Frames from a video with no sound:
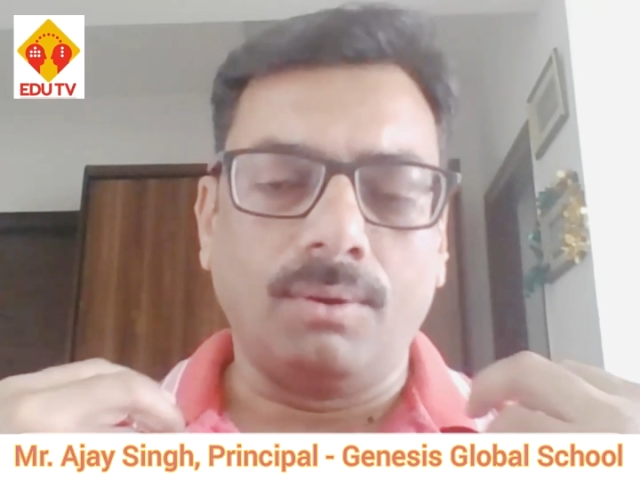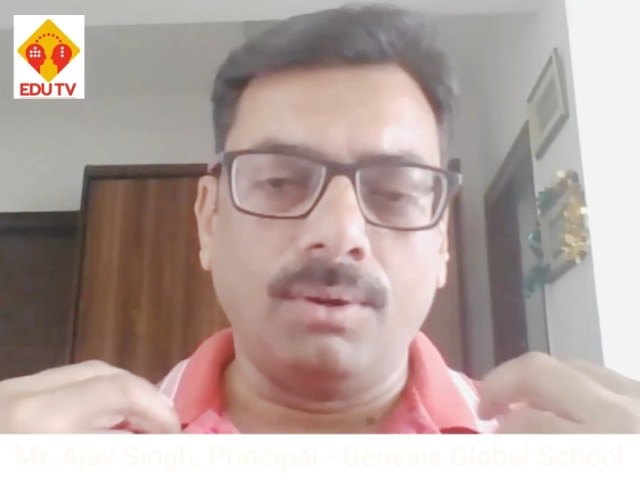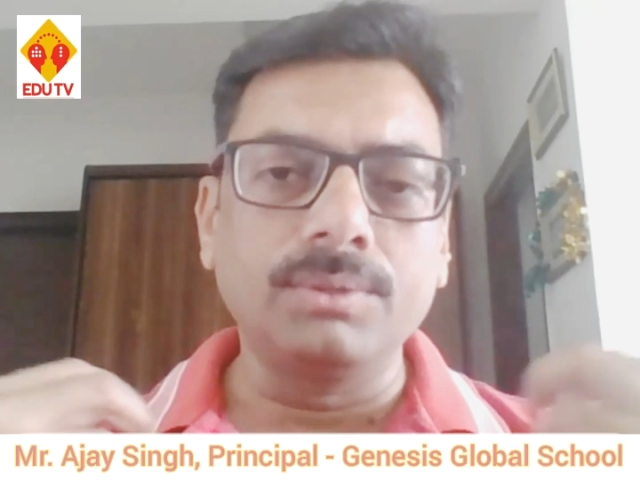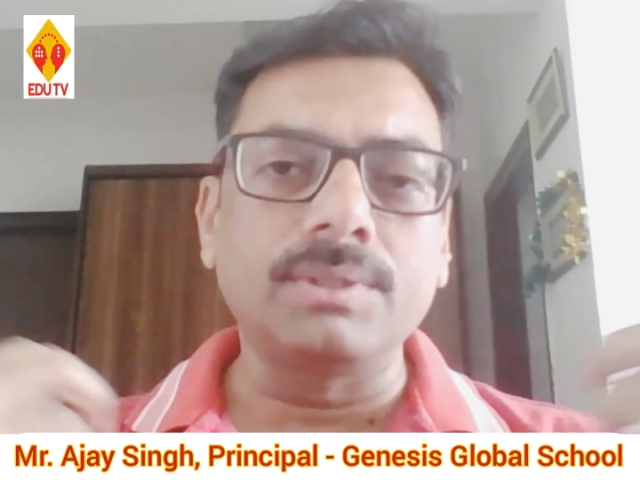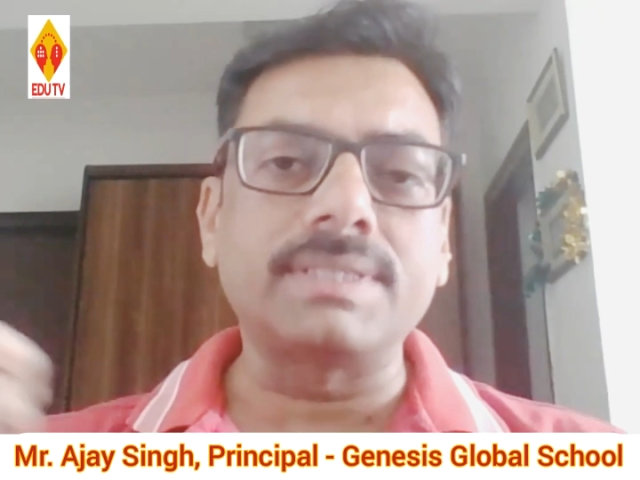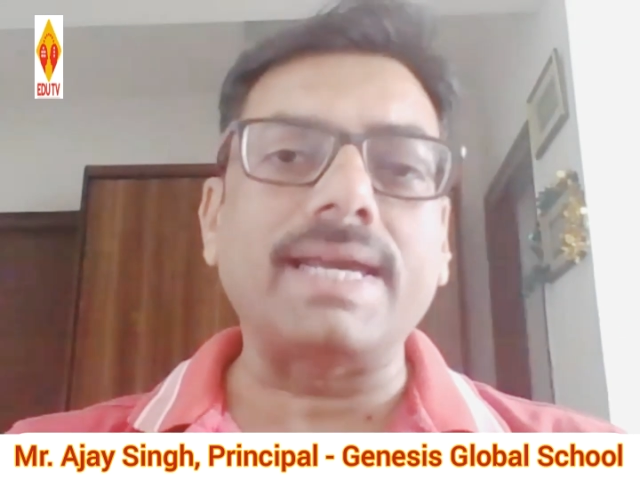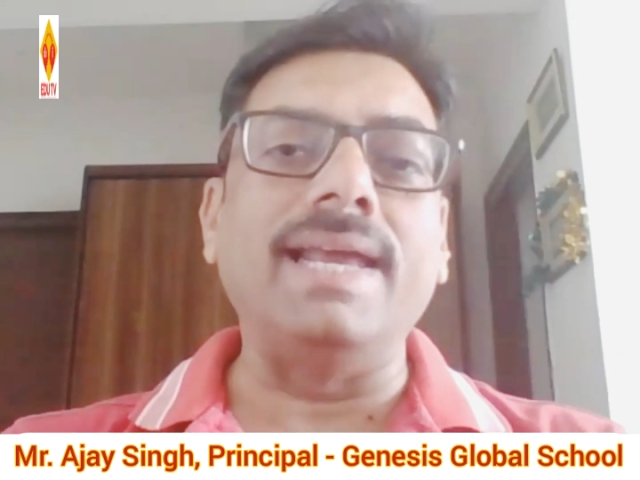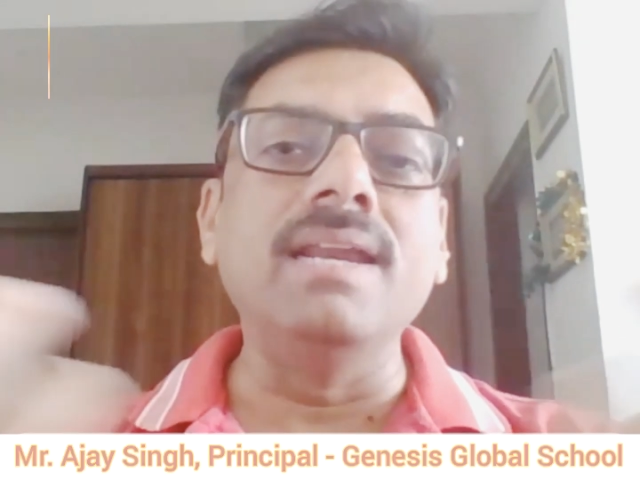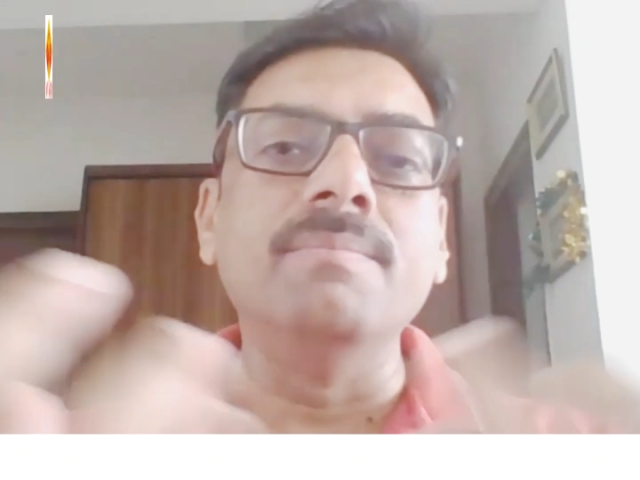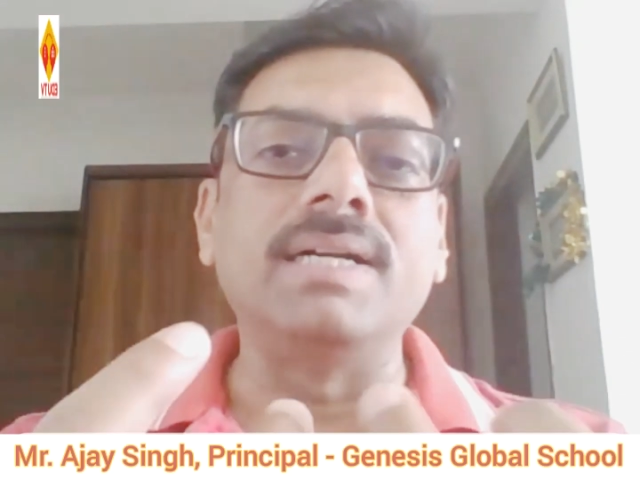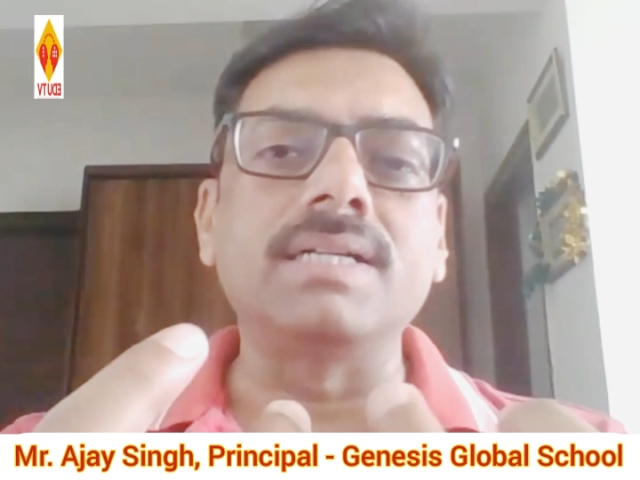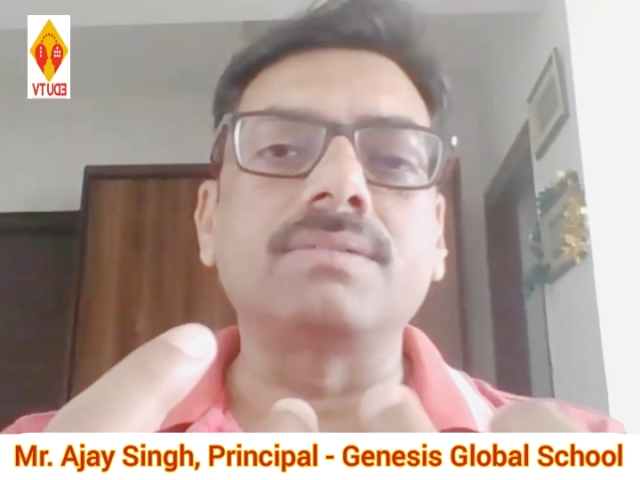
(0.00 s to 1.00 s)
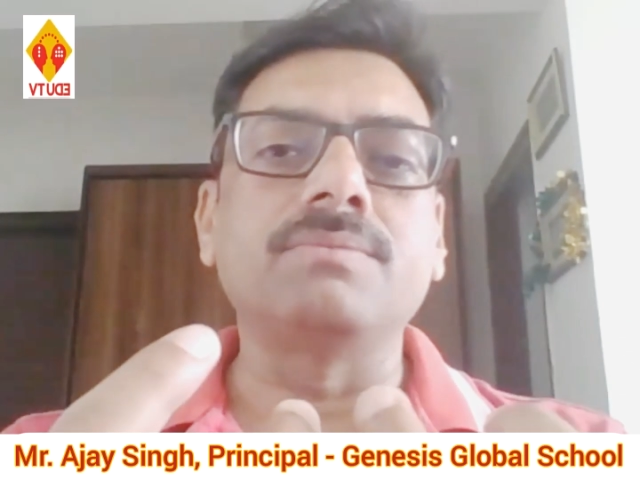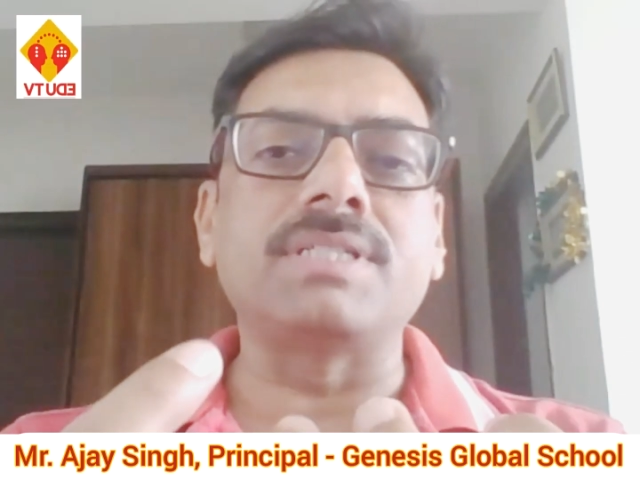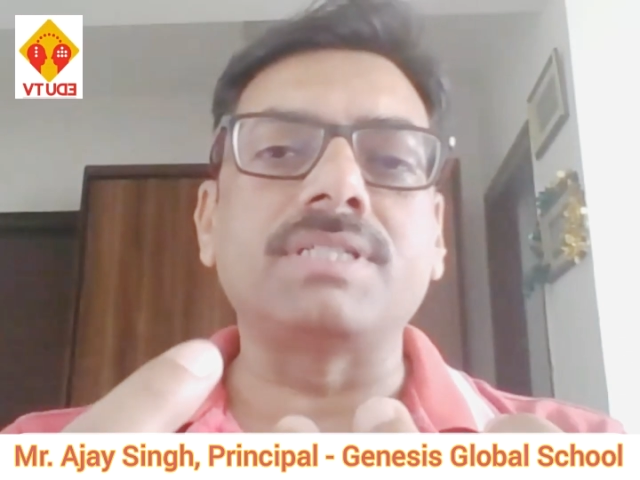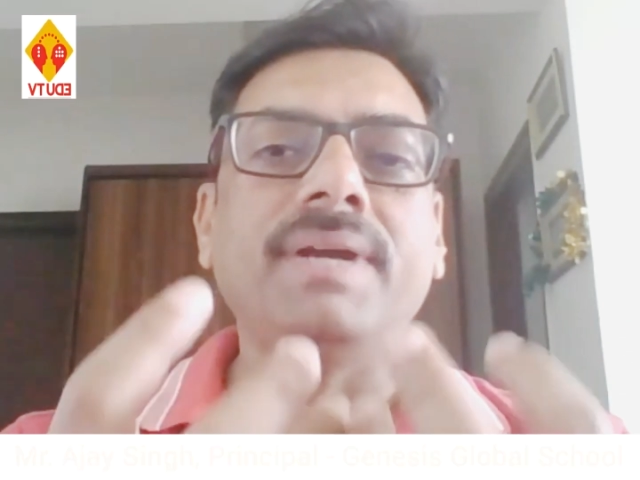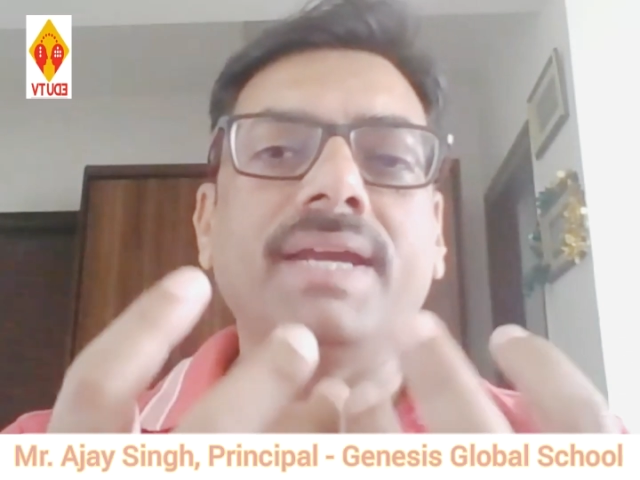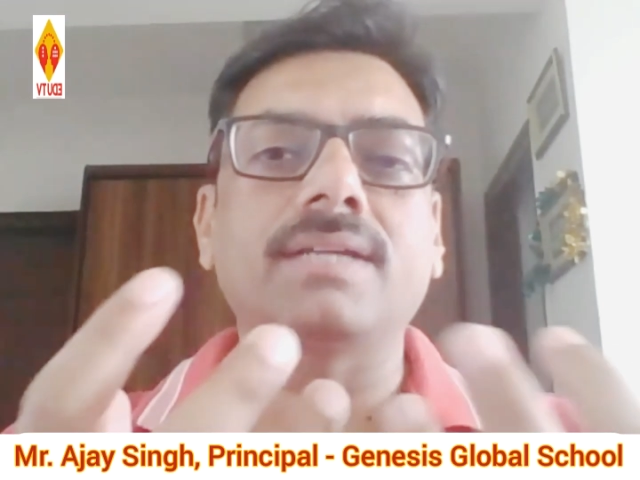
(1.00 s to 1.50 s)
all those elements
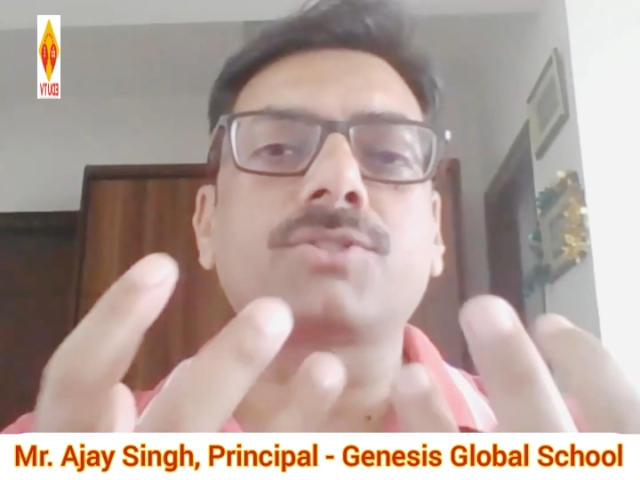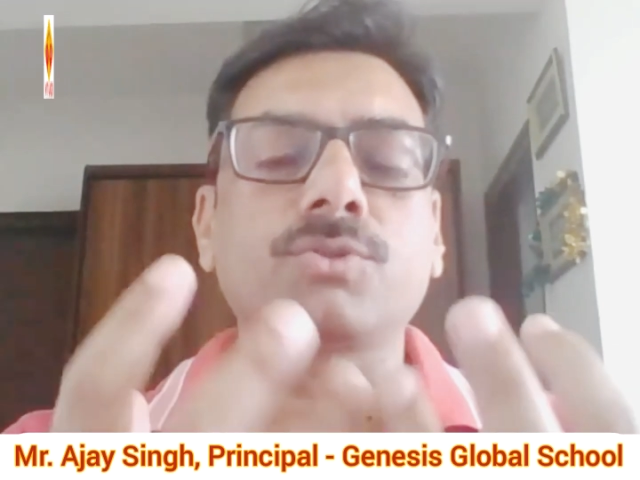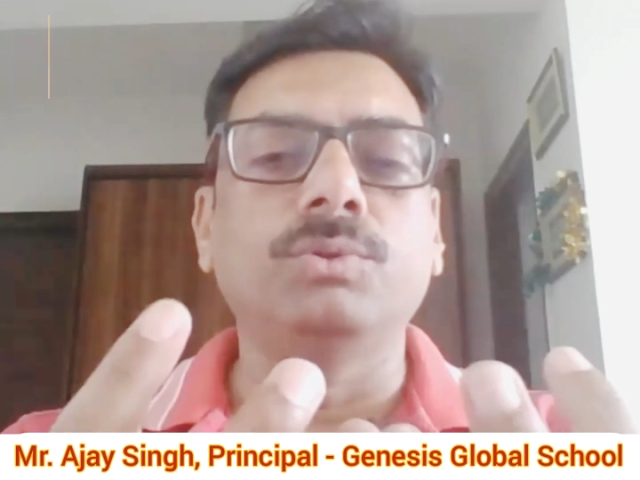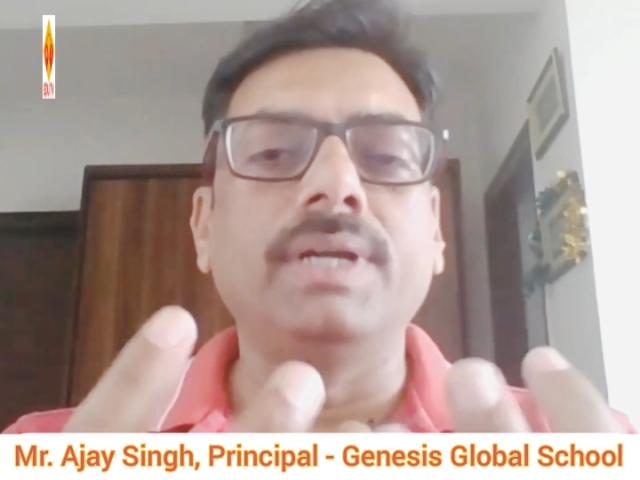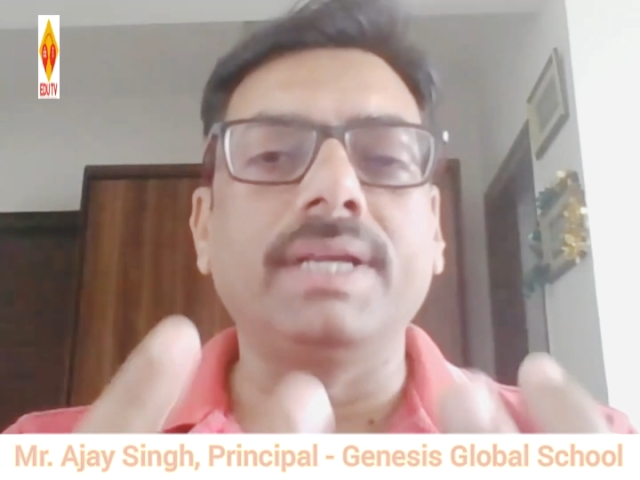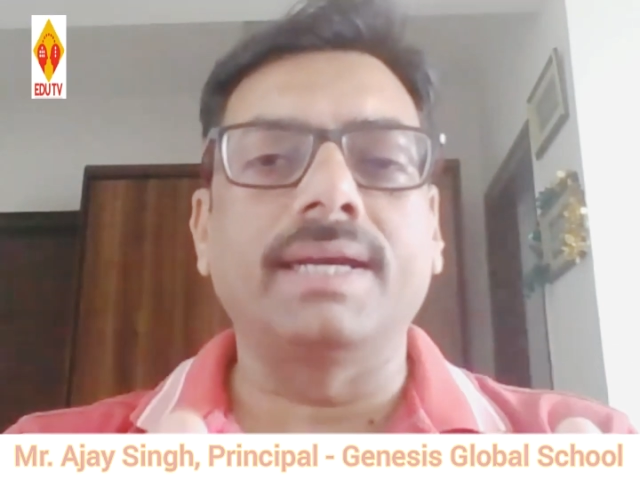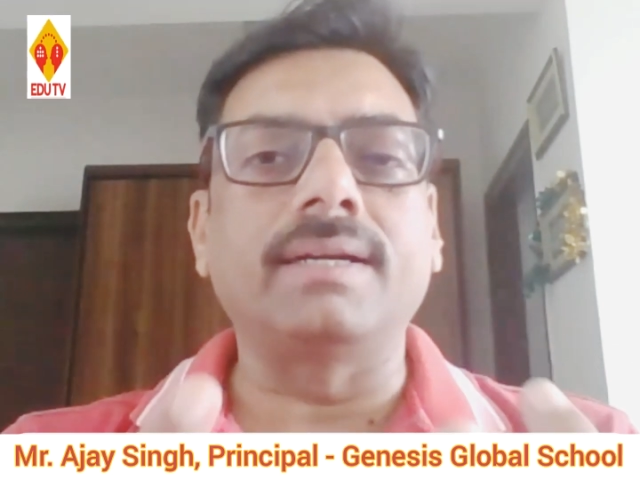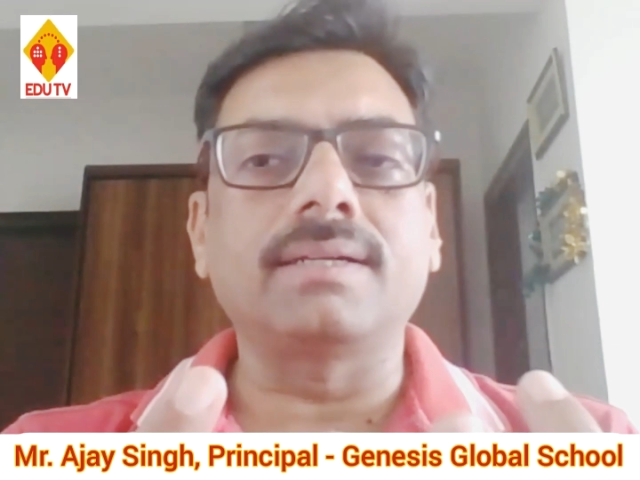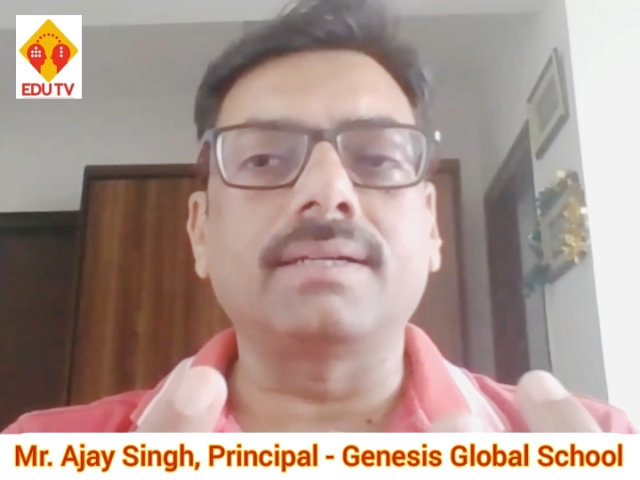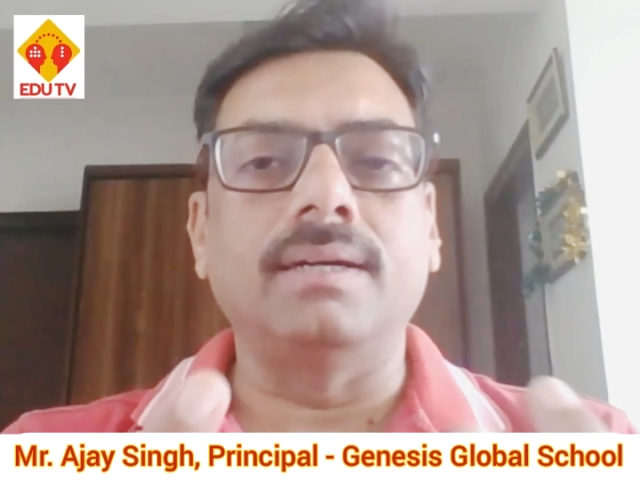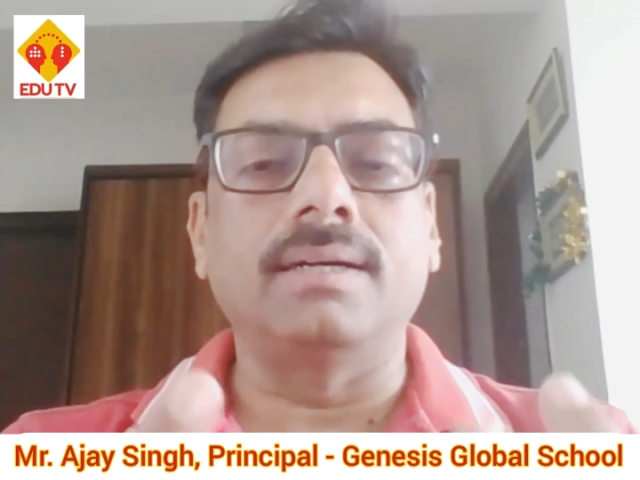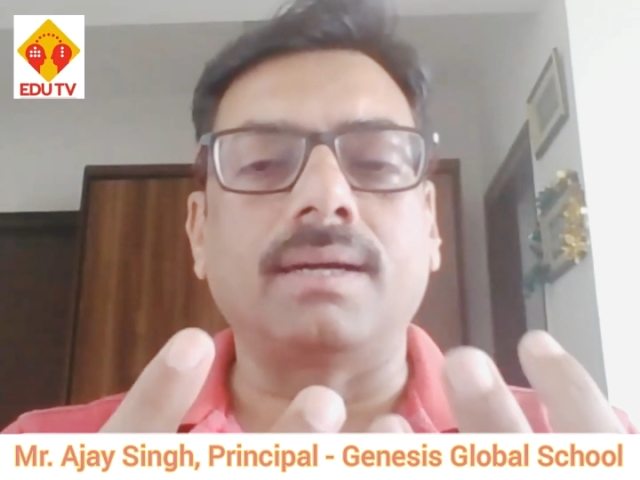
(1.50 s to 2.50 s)
which make schooling and a